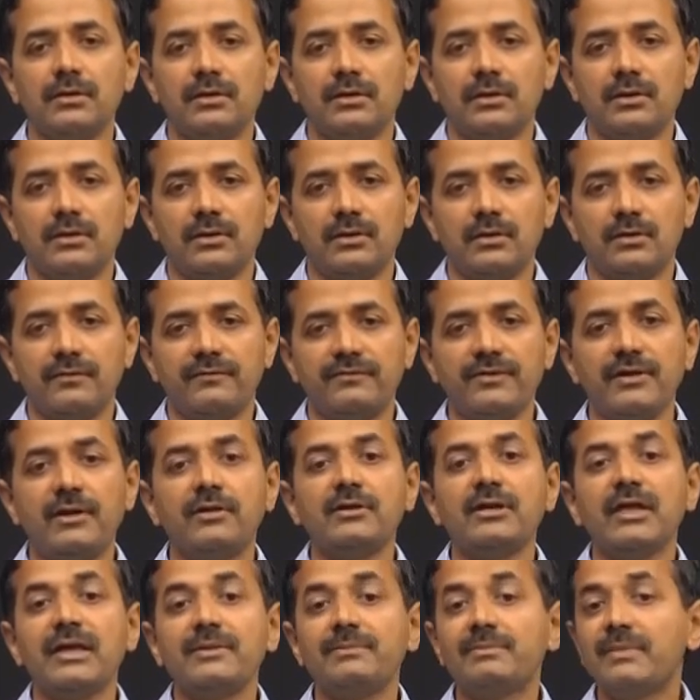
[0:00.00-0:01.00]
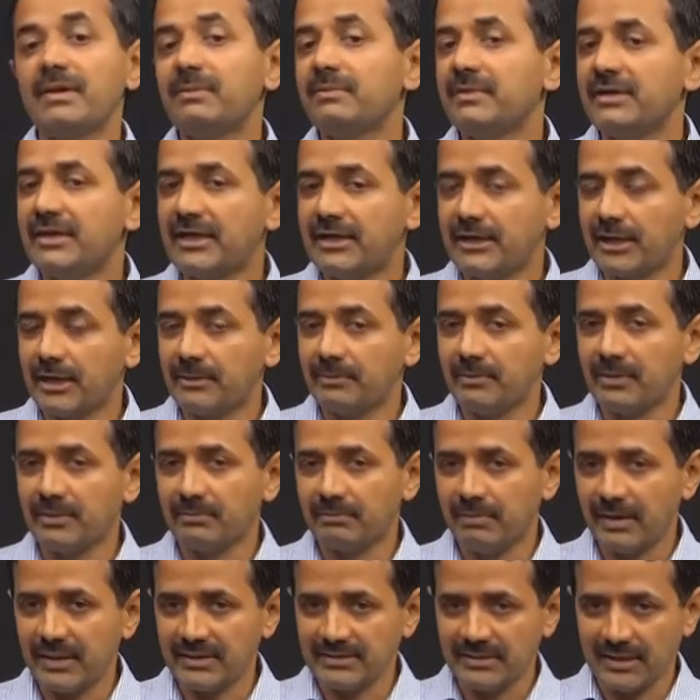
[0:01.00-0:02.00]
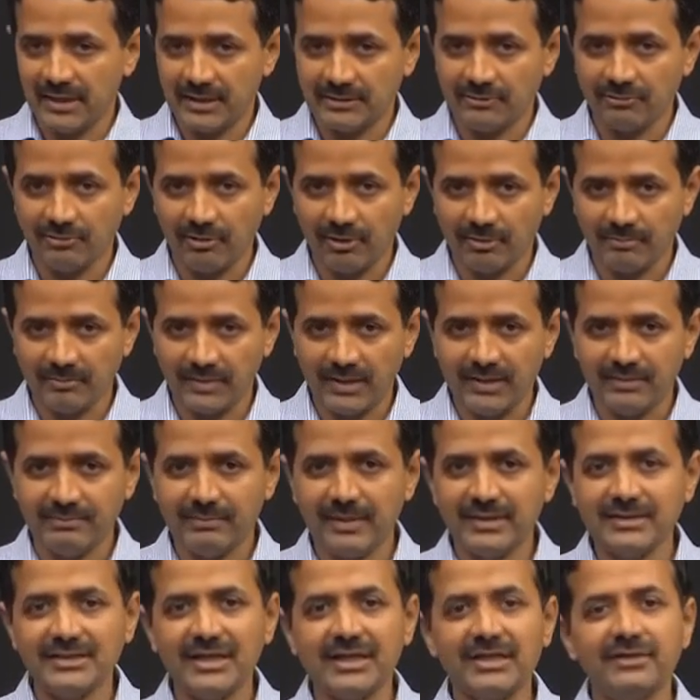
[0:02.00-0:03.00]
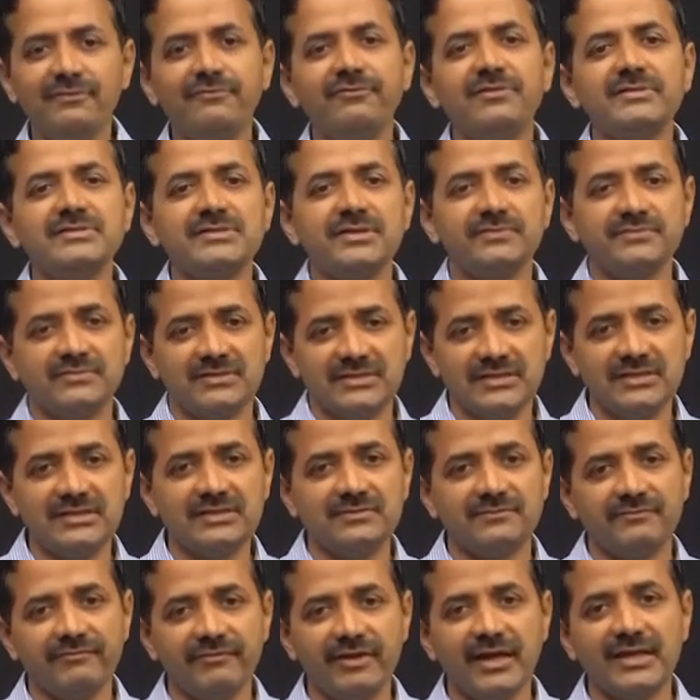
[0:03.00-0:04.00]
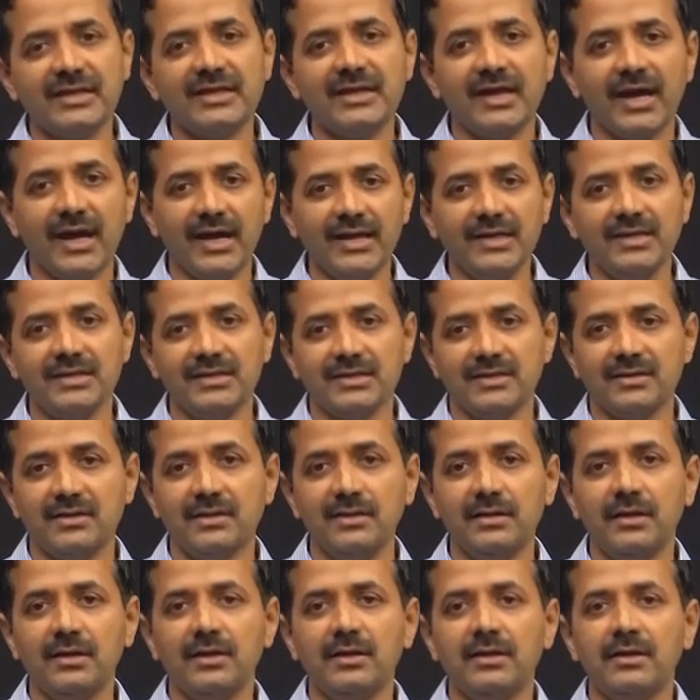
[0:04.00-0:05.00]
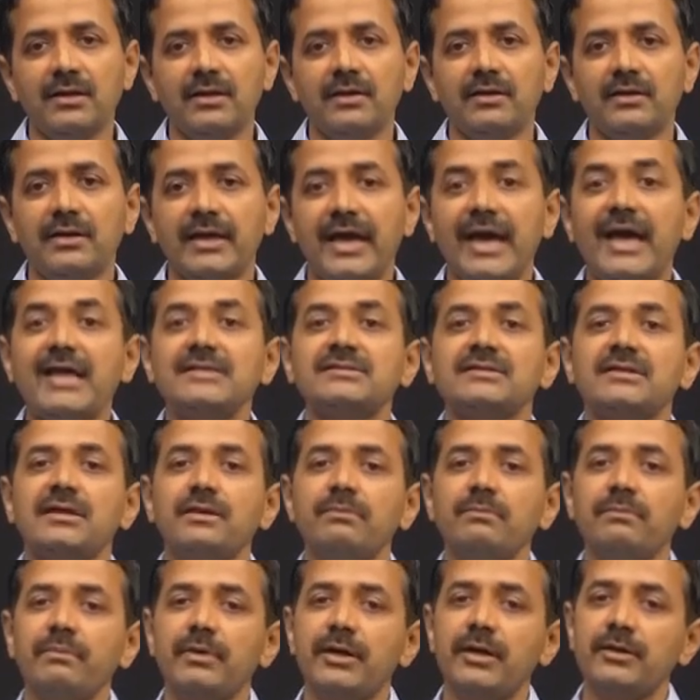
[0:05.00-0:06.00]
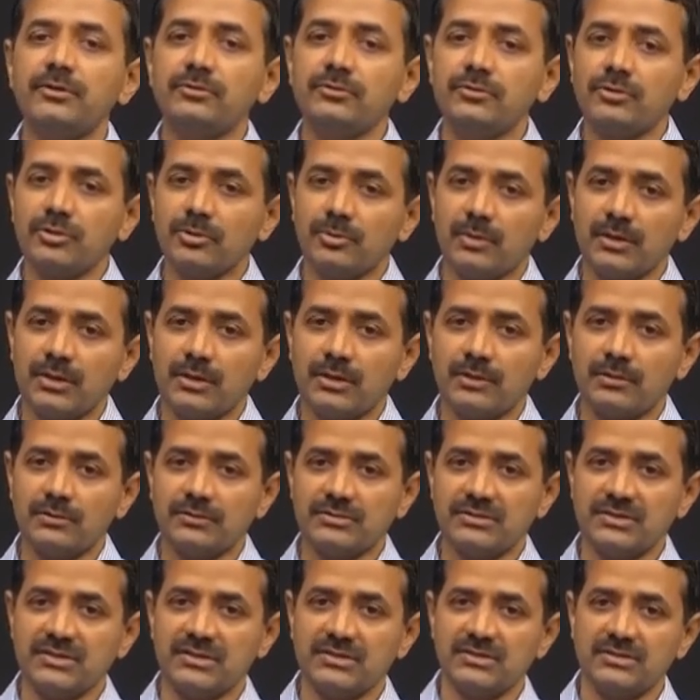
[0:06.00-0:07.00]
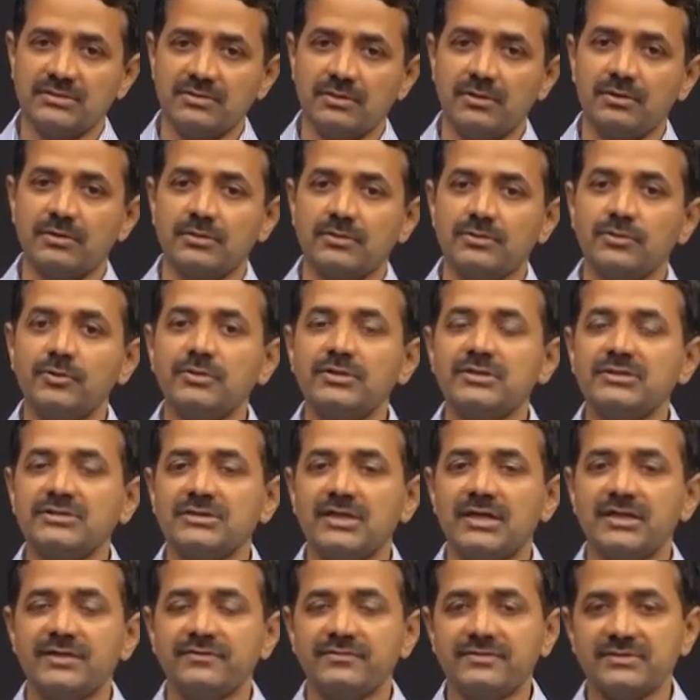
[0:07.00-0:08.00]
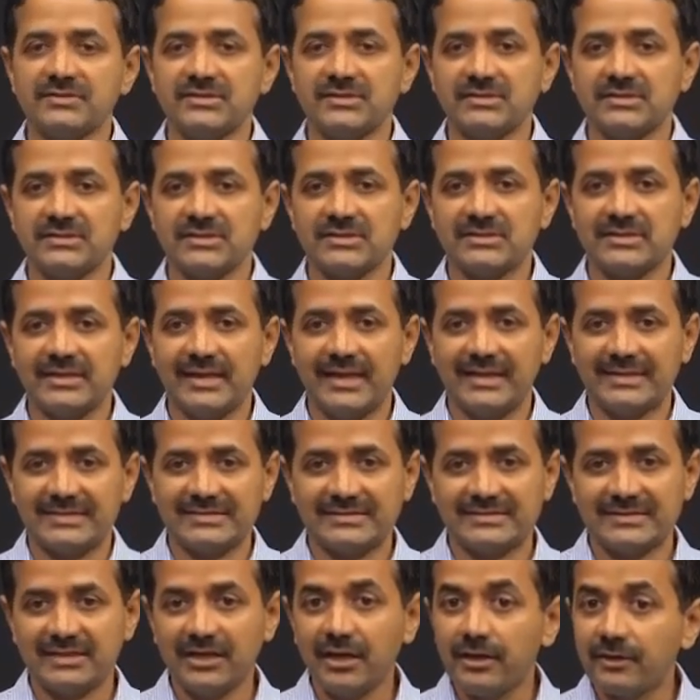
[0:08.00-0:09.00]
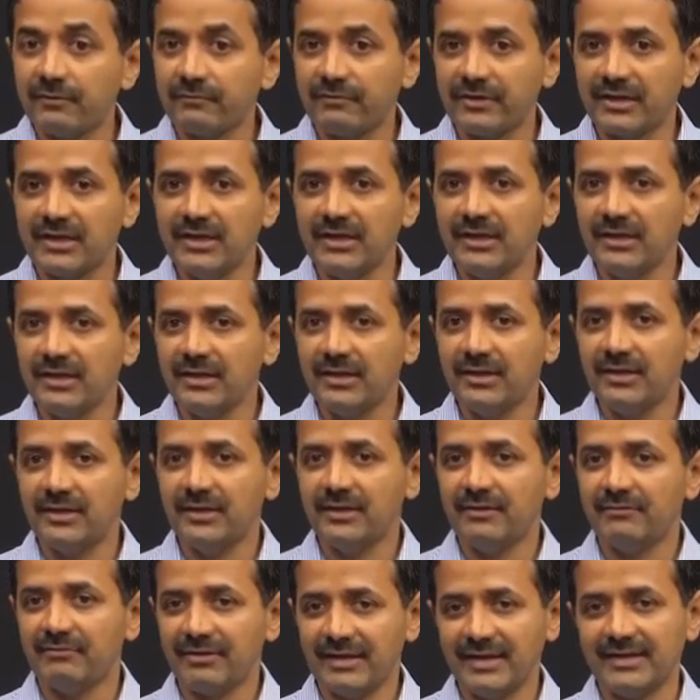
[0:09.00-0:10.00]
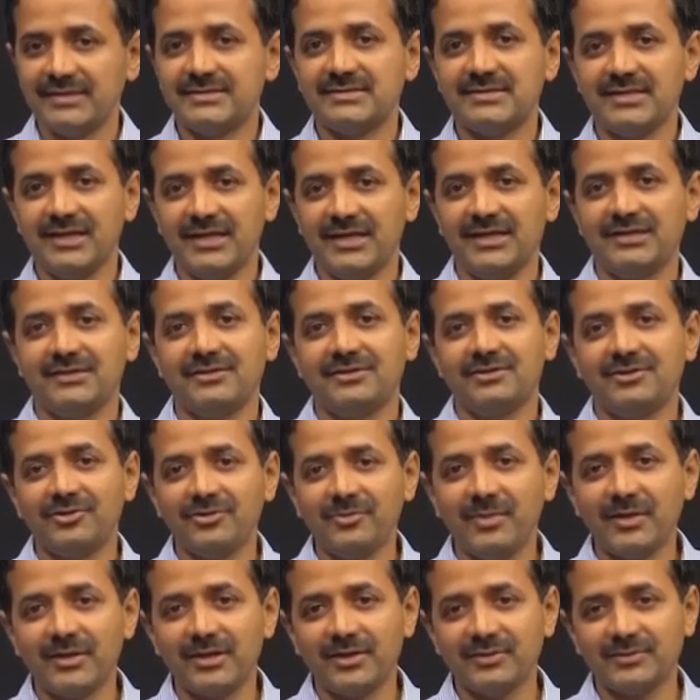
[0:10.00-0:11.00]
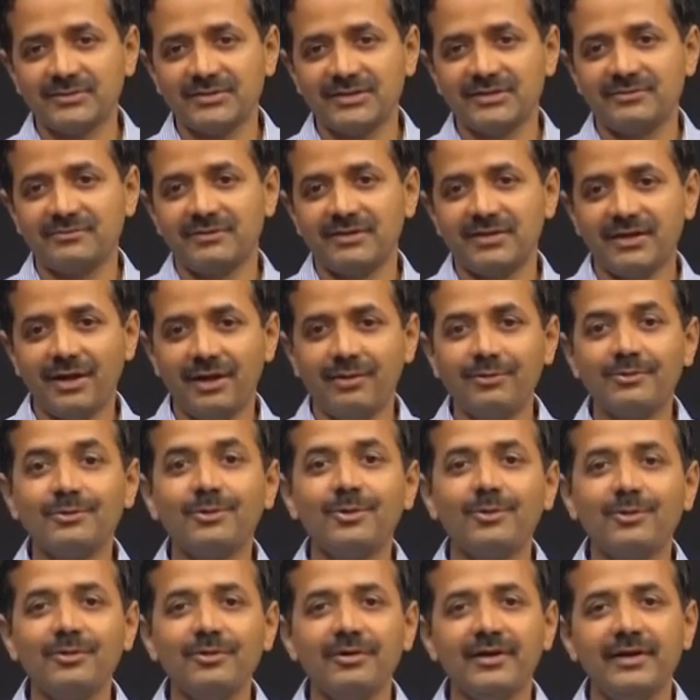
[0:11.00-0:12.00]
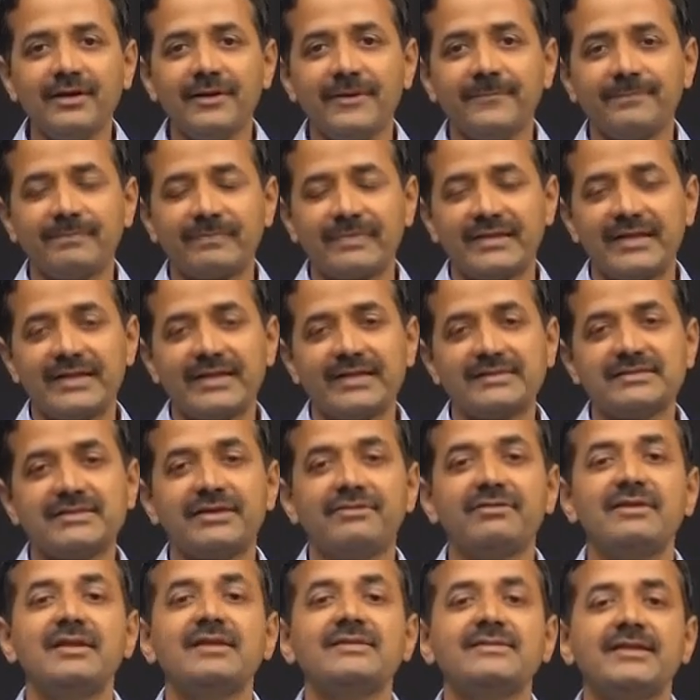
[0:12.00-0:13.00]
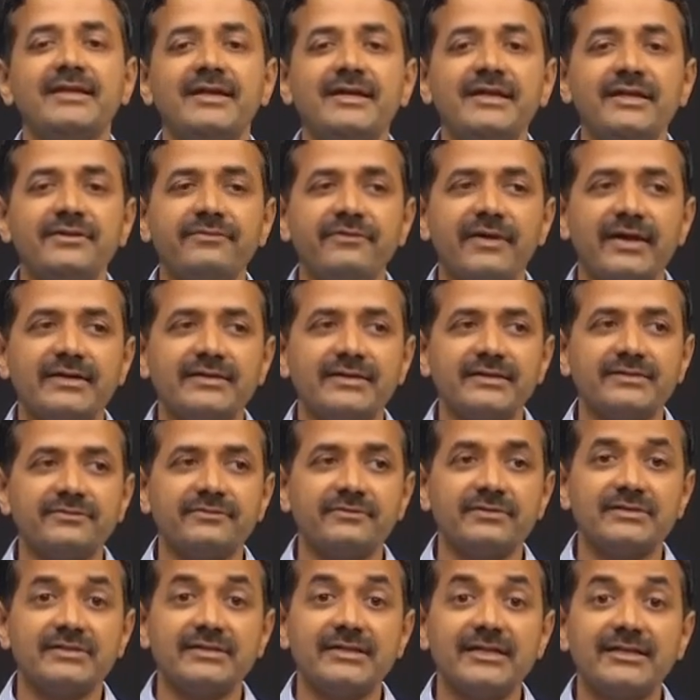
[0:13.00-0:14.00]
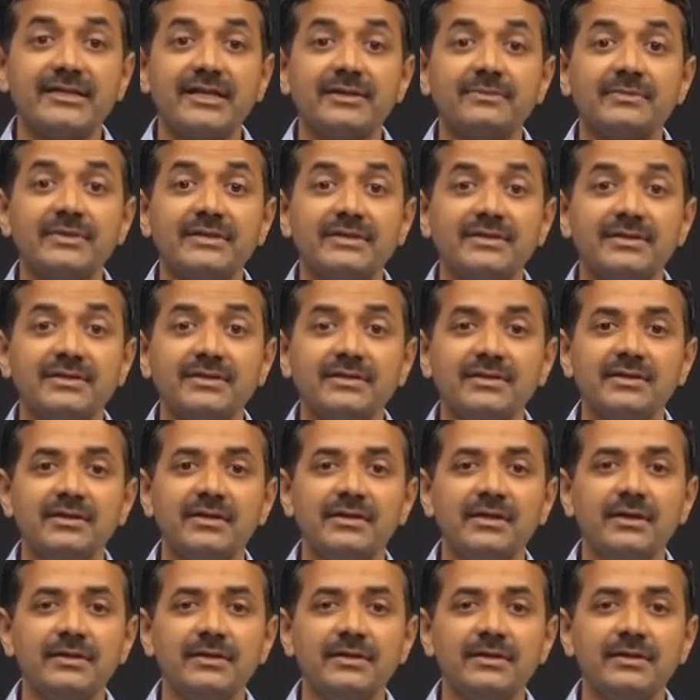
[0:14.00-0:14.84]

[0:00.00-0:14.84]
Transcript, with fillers: uh, phenotype may be determined by the environment, but the influence of gene is very high here, as compared to tuberculosis or nutritional deficiencies like scurvy. When I say tuberculosis, we now know there are several genetic factors which determine the